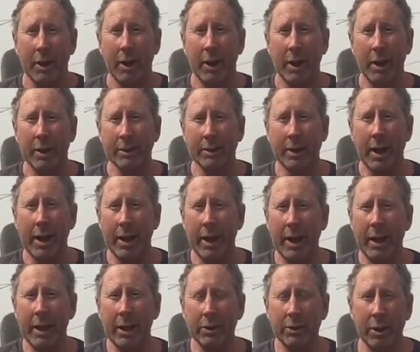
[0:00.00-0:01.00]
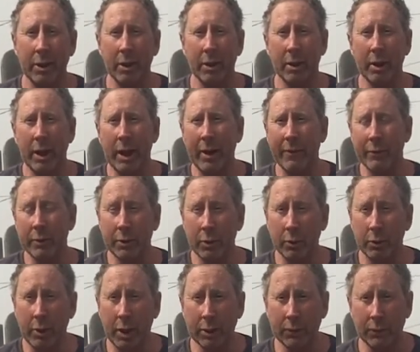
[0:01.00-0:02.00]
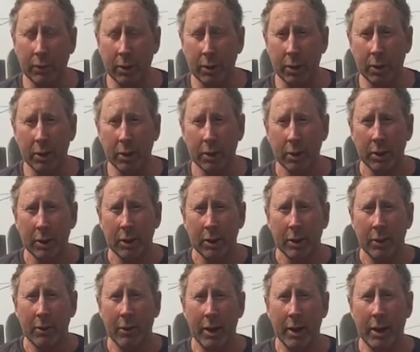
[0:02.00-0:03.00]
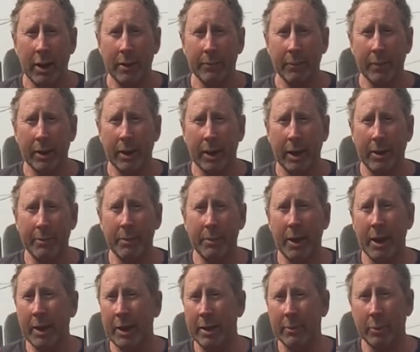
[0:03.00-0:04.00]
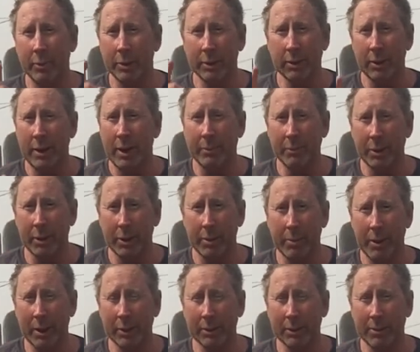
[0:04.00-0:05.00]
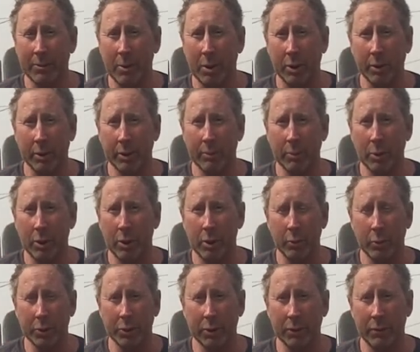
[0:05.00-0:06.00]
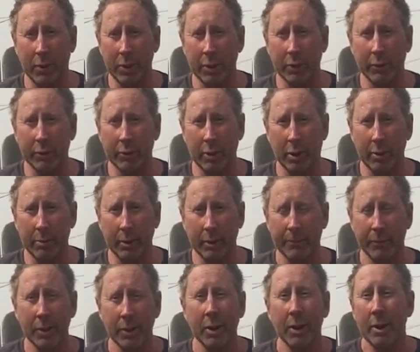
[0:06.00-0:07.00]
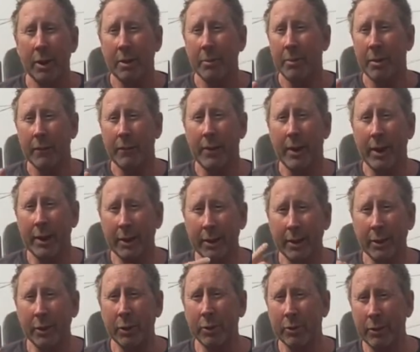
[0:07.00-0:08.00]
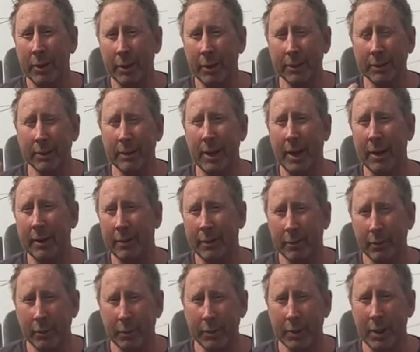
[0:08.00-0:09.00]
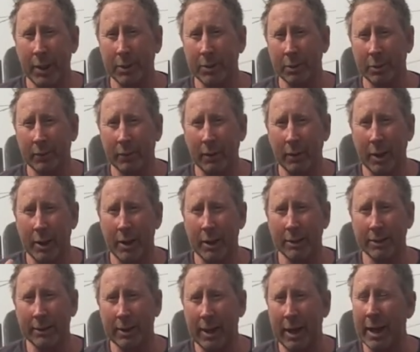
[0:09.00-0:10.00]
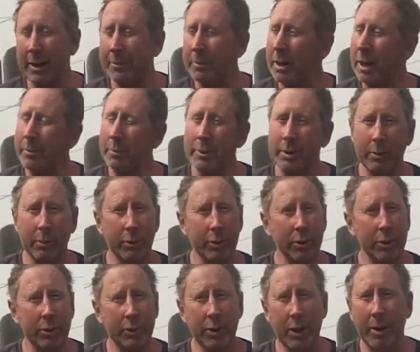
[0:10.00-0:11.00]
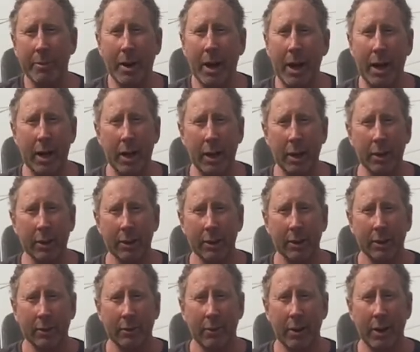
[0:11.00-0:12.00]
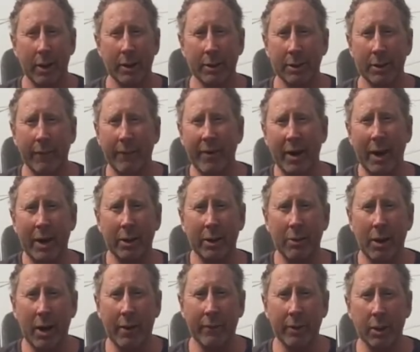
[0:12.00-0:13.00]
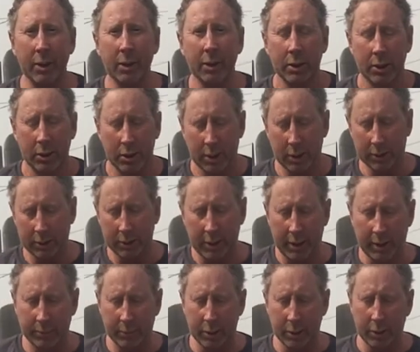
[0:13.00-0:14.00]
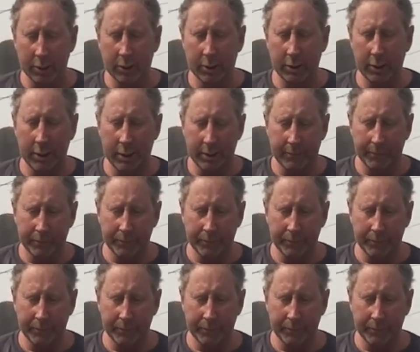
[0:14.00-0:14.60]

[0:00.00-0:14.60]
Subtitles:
And as I age here ever so gracefully, right, I'm not able to slam dunk a basketball anymore, which is very disturbing. But if I could increase that rotational velocity, I might be able to jump higher, right, defy gravity, and slam dunk again.